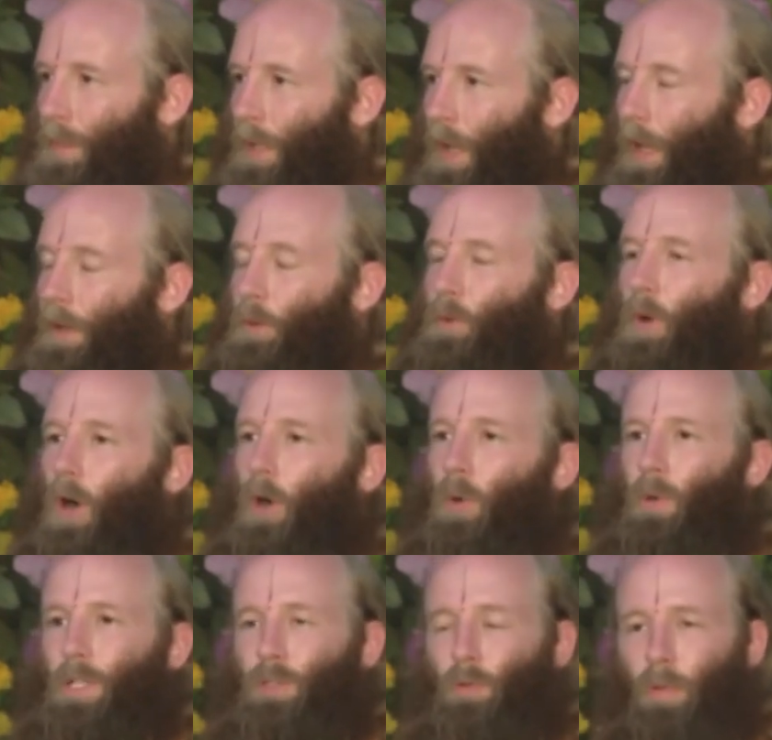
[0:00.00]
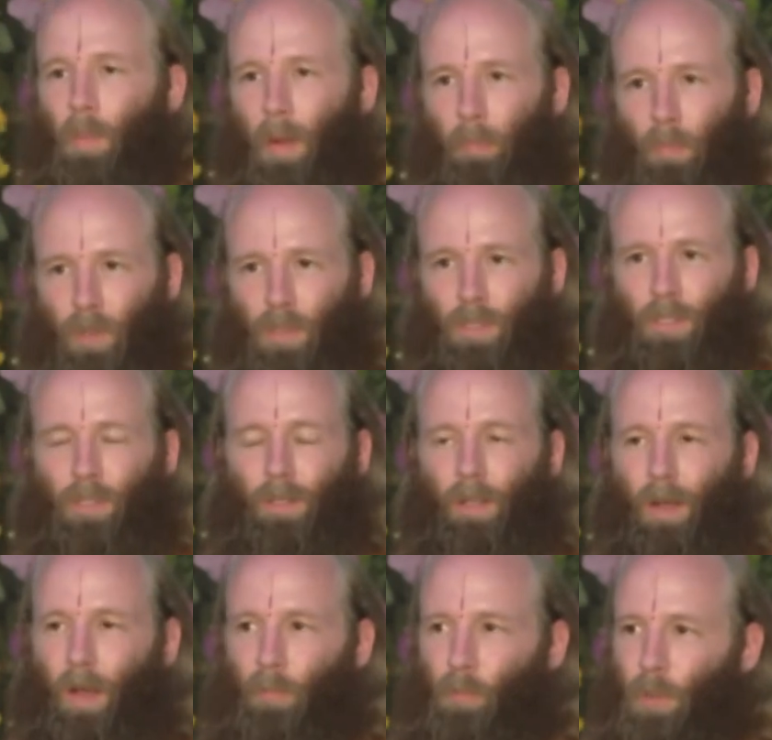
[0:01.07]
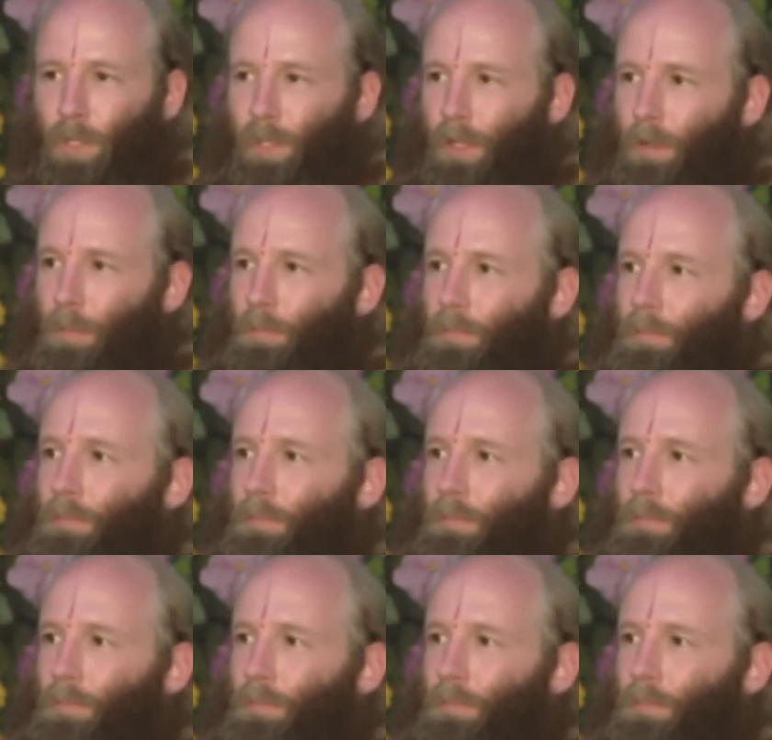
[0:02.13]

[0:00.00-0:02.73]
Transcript: and who always remembers that I'm with him.